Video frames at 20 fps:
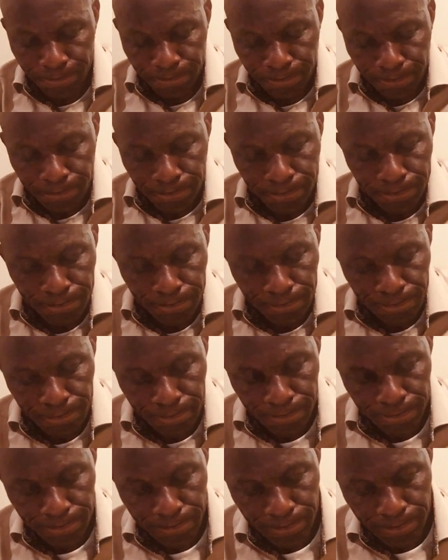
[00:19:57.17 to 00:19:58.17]

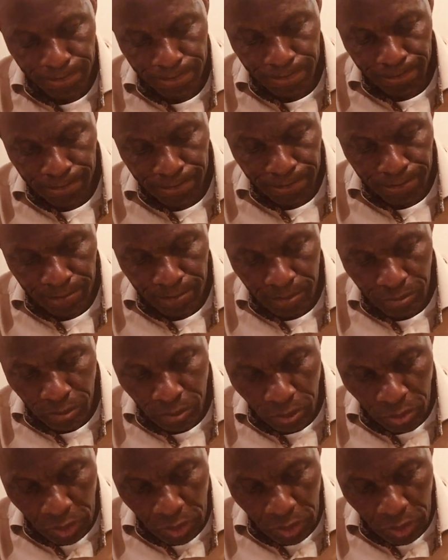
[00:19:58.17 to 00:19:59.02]
Nobody speaks.